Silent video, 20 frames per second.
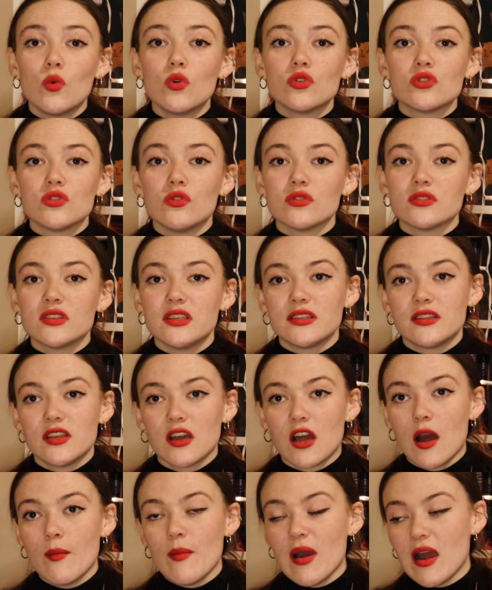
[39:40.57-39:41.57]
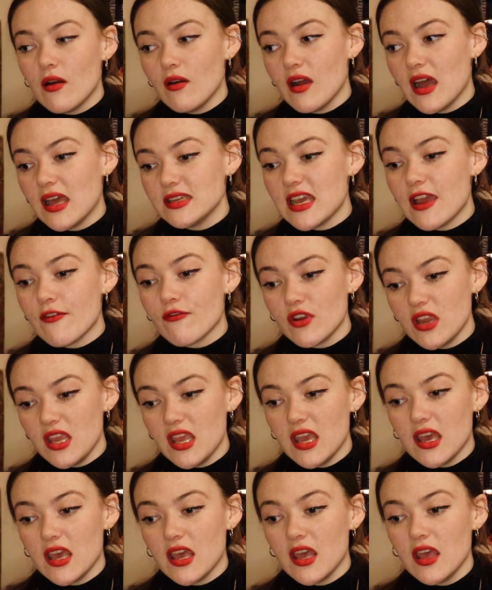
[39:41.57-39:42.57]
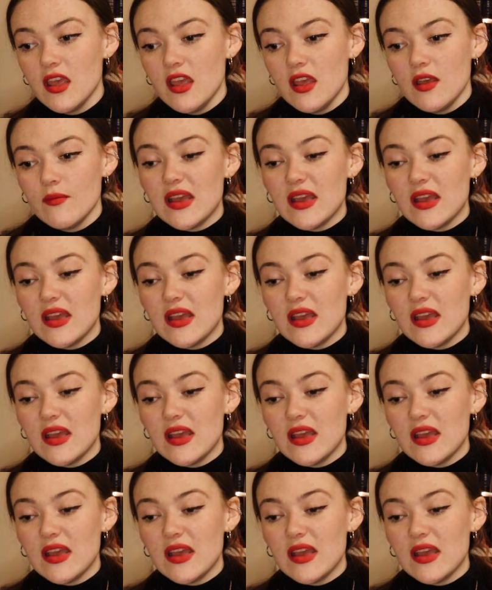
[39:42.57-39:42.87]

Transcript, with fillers: water horses that come out and every year